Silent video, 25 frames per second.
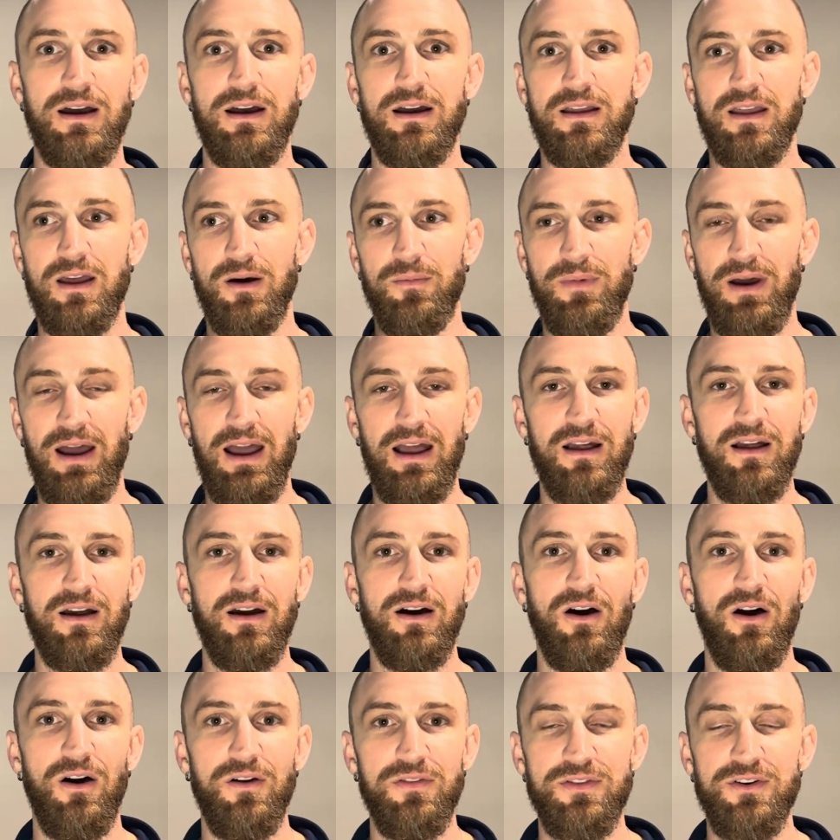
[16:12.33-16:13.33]
Come back
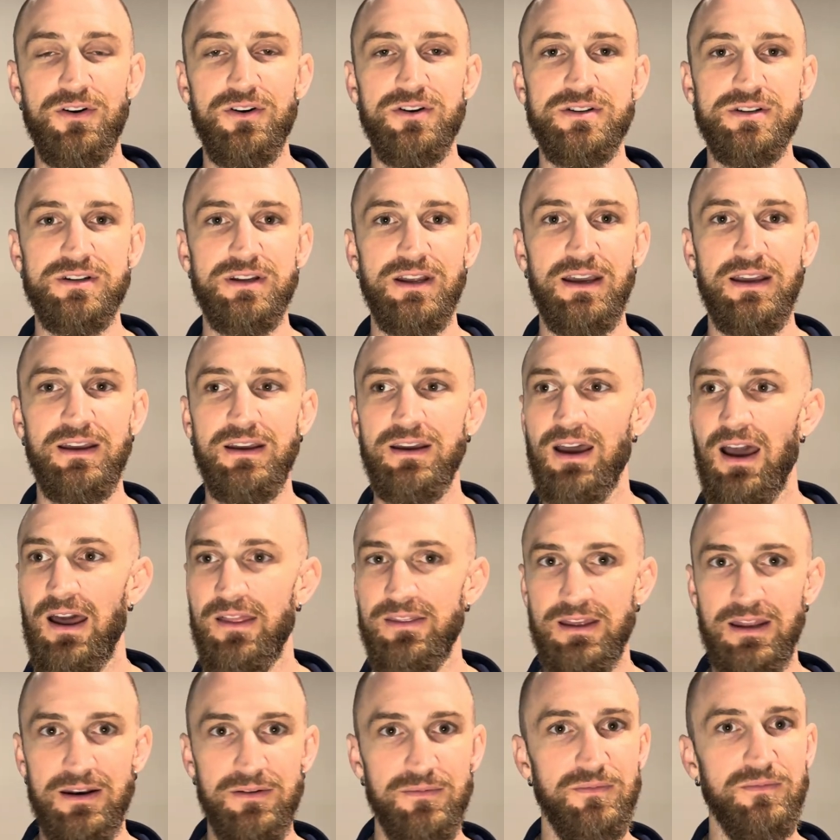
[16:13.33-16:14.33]
on Thursday, and
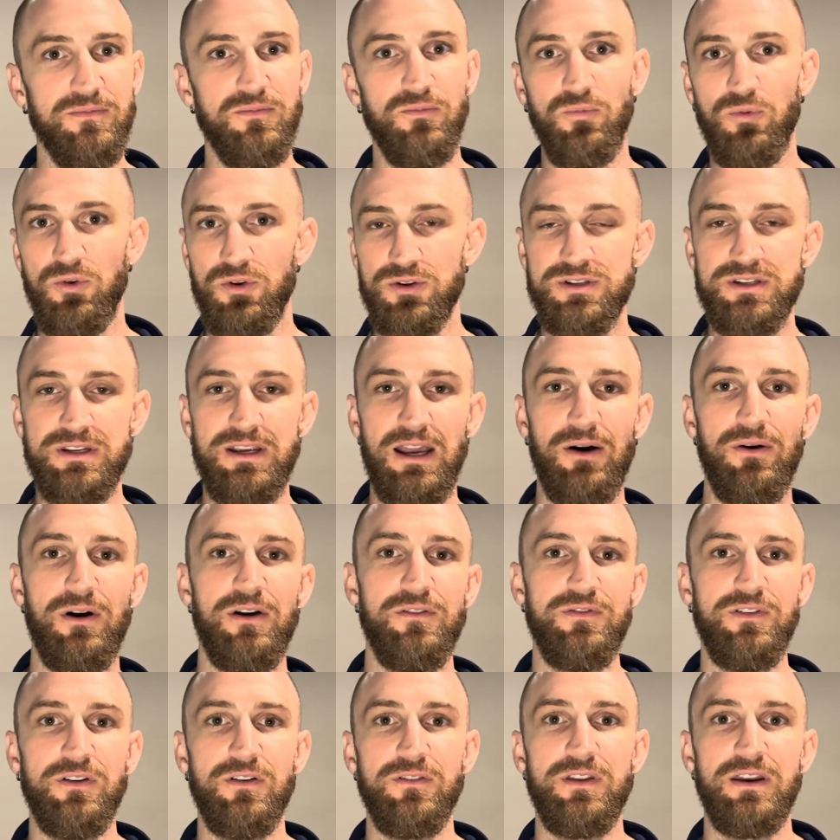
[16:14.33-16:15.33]
then we'll see how I
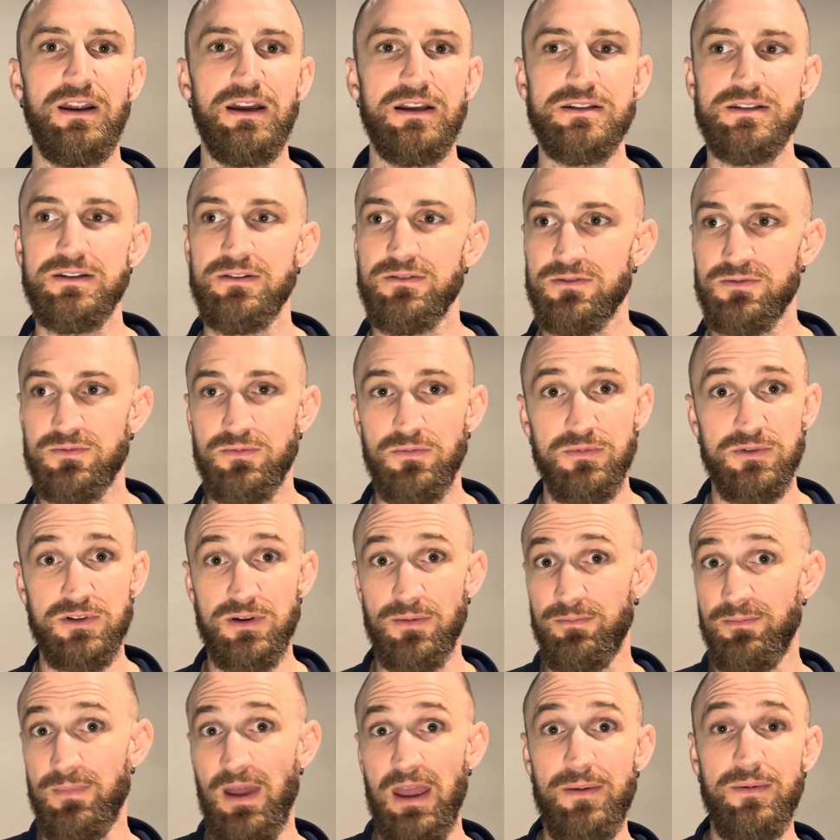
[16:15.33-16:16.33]
feel the next. So
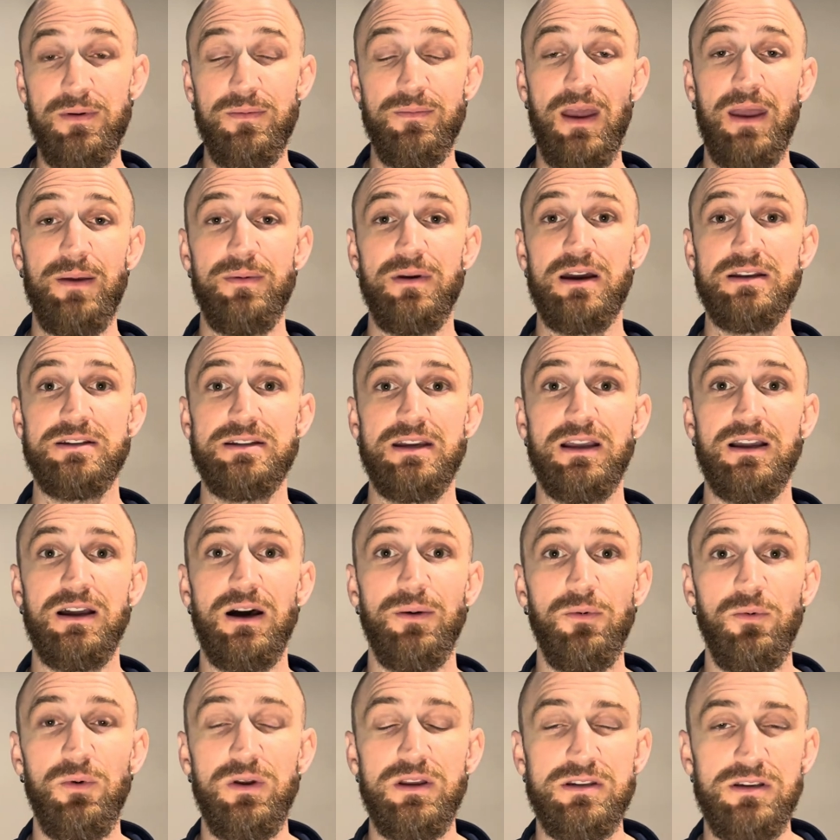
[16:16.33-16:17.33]
maybe I take a
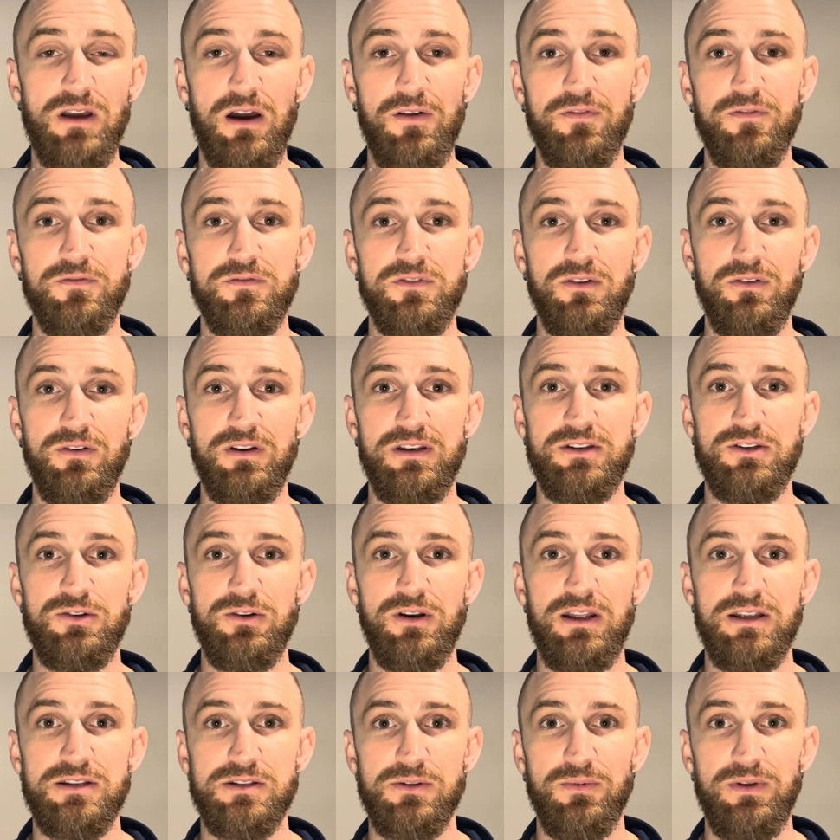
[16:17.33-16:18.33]
couple weeks off of two
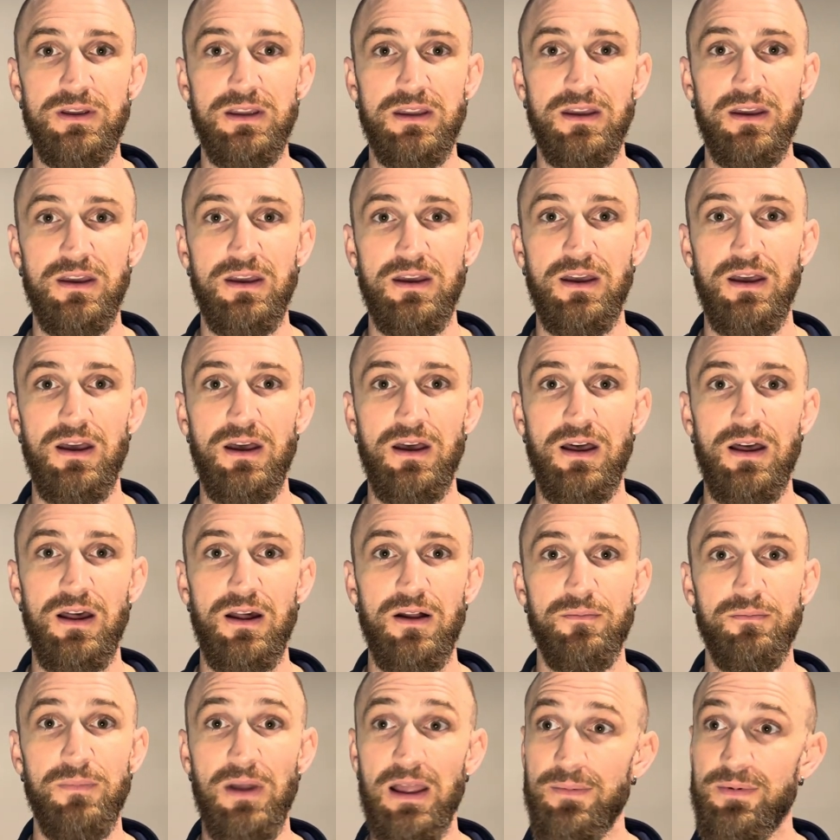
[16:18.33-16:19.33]
days a week.
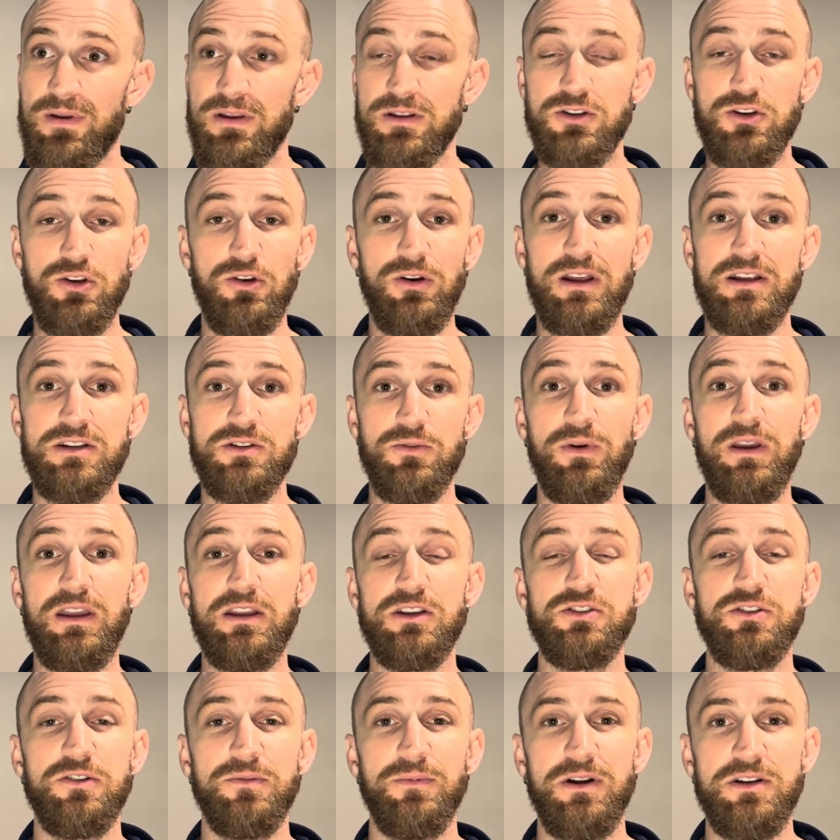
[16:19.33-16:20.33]
Maybe 2 days a week
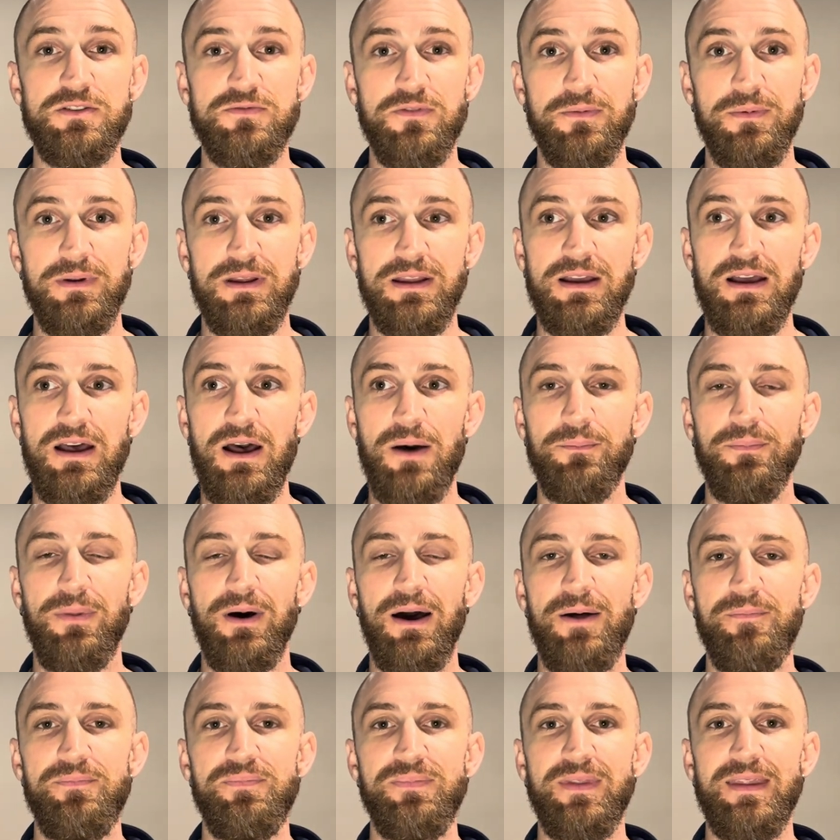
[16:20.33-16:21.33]
is too much for me.
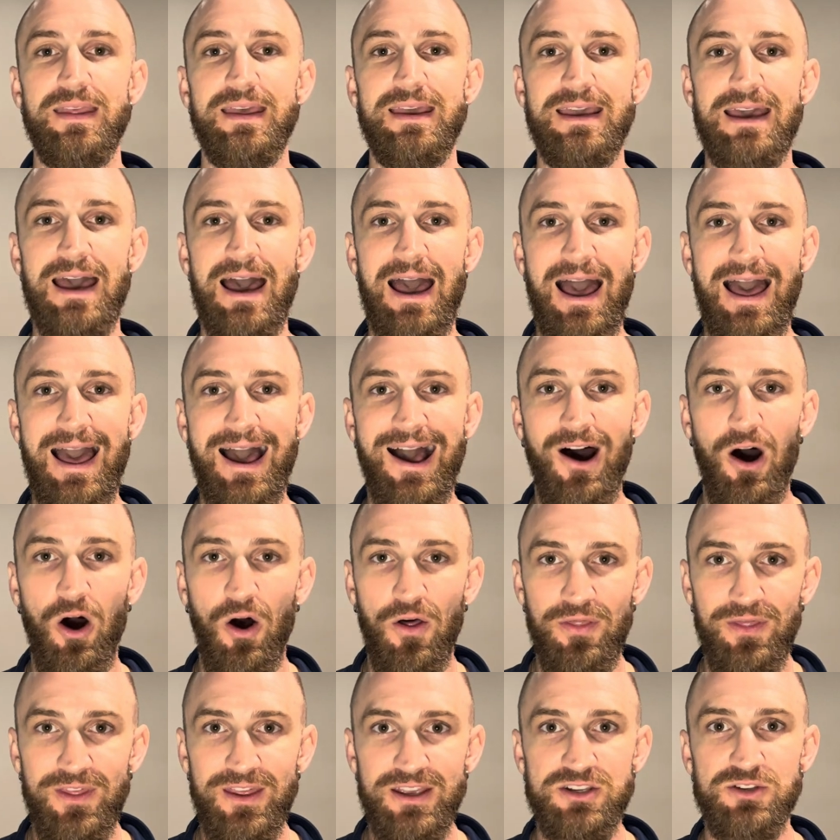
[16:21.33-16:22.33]
But
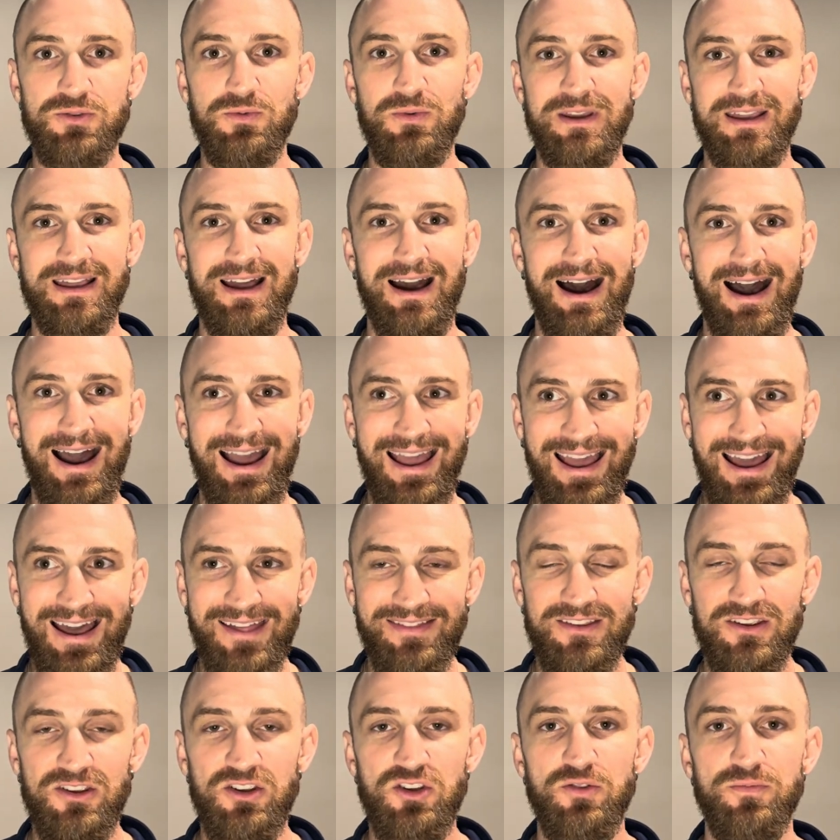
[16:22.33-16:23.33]
on this week, I
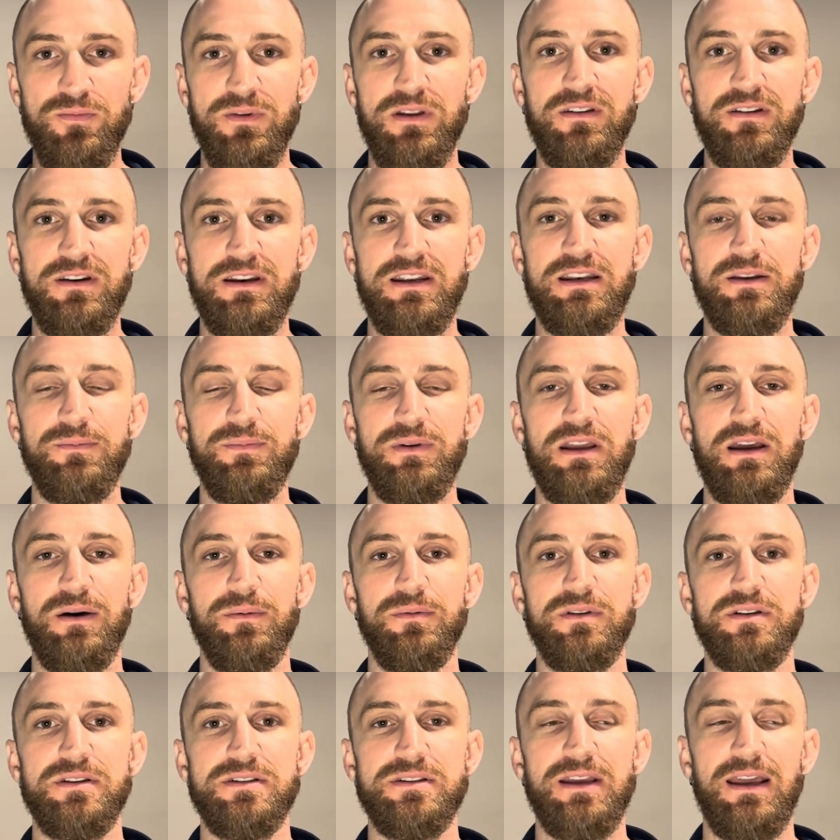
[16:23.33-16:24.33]
had the humility to be
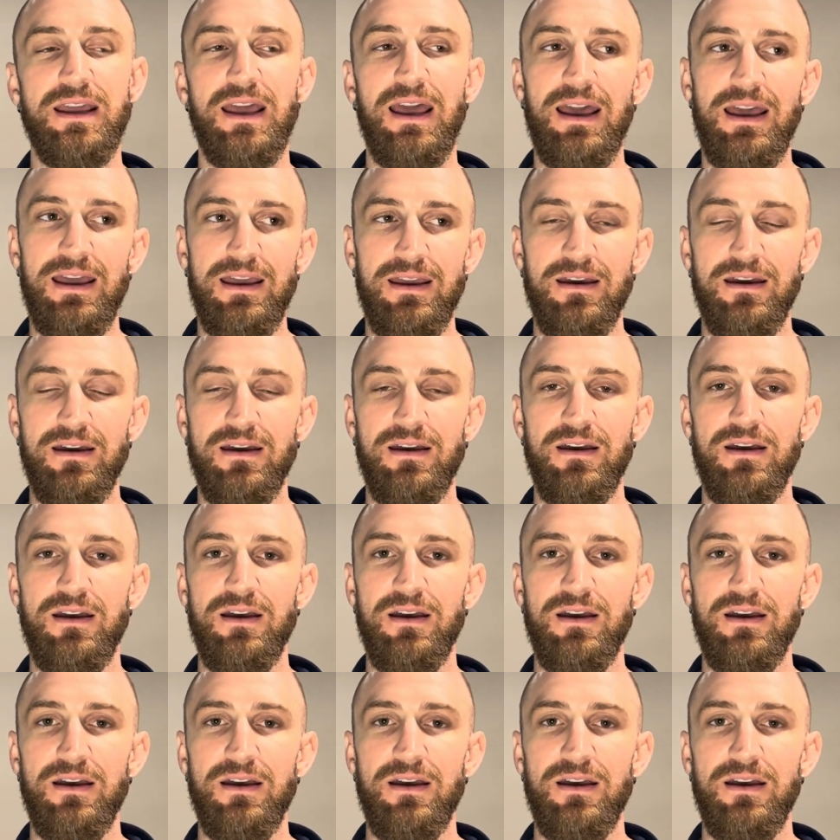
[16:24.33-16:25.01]
able to say, hey,